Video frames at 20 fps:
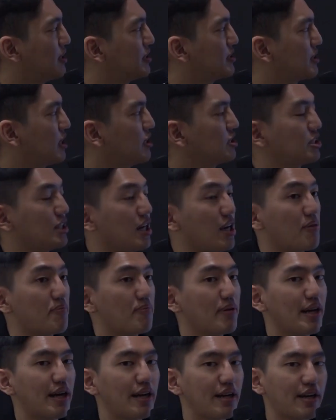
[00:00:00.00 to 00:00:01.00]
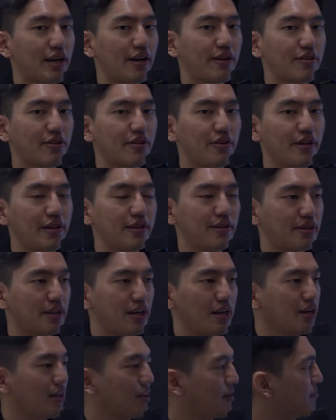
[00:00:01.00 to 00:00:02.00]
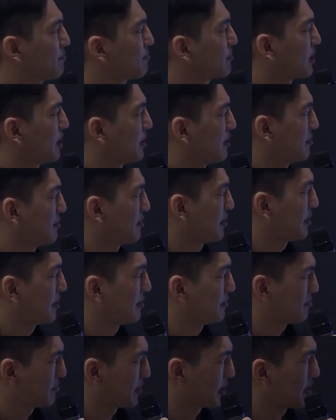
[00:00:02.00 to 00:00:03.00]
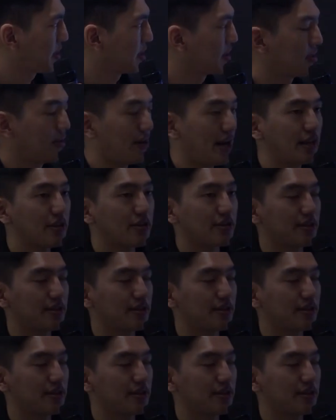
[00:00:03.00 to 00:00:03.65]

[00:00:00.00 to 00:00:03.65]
Such LPI characteristic radar